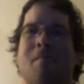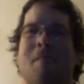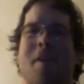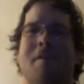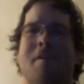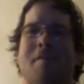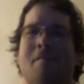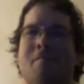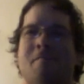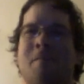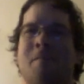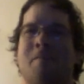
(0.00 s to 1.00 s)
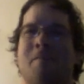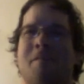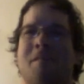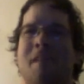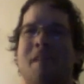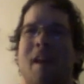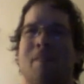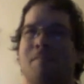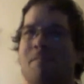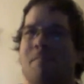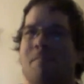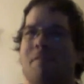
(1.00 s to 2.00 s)
but I don't remember that.
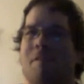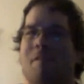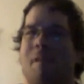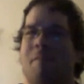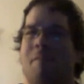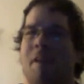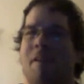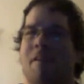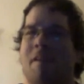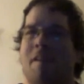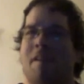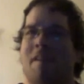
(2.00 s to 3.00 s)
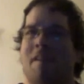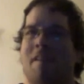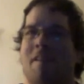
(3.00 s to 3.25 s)
I'm not like.